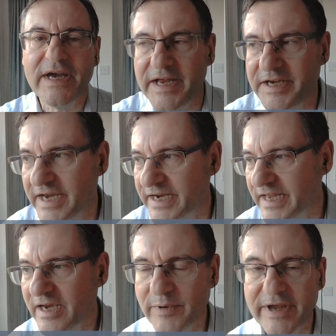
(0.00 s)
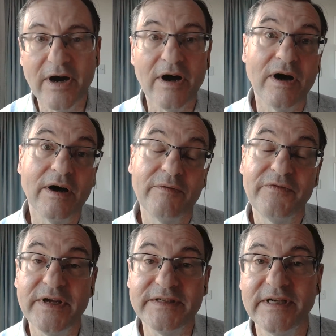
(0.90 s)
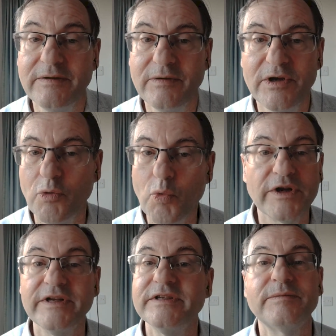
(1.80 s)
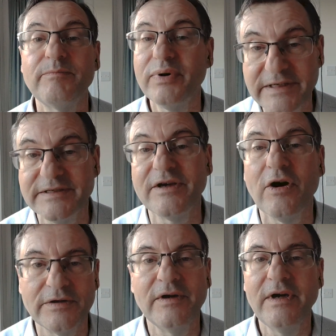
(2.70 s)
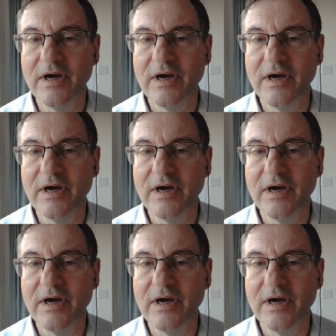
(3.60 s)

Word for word: And yet here we are facing, you know, what is, please God,